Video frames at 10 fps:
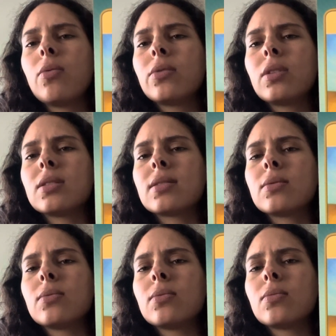this
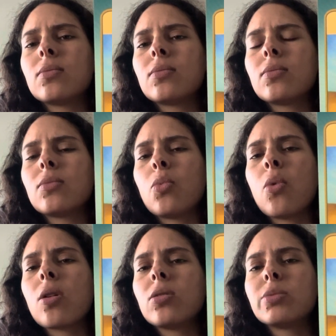
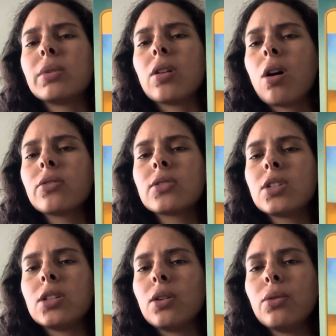world belongs
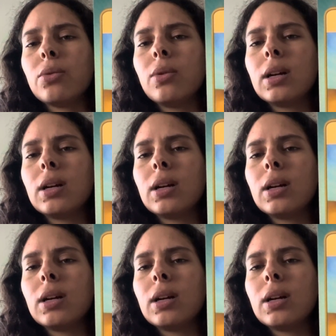to you.